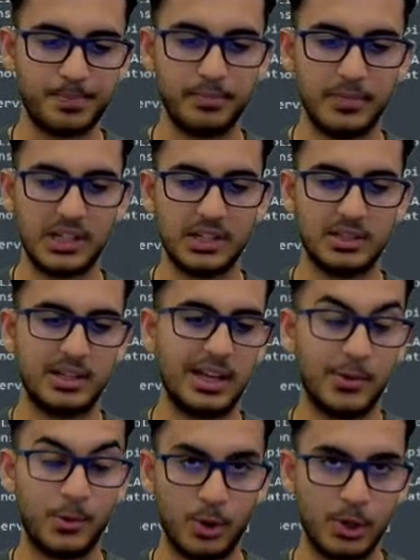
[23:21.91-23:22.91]
because
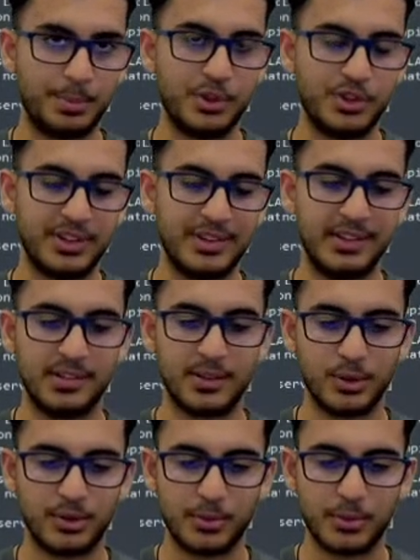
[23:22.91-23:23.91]
again, we're only predicting
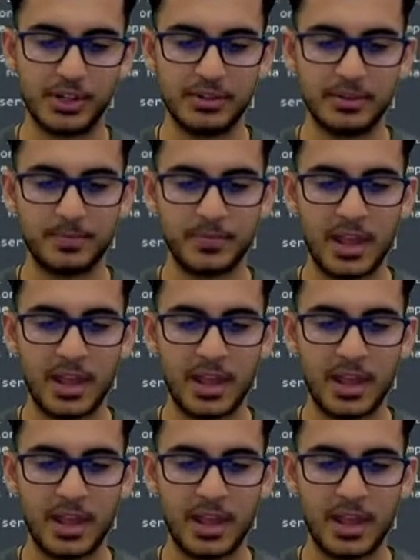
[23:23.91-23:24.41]
zeros and ones.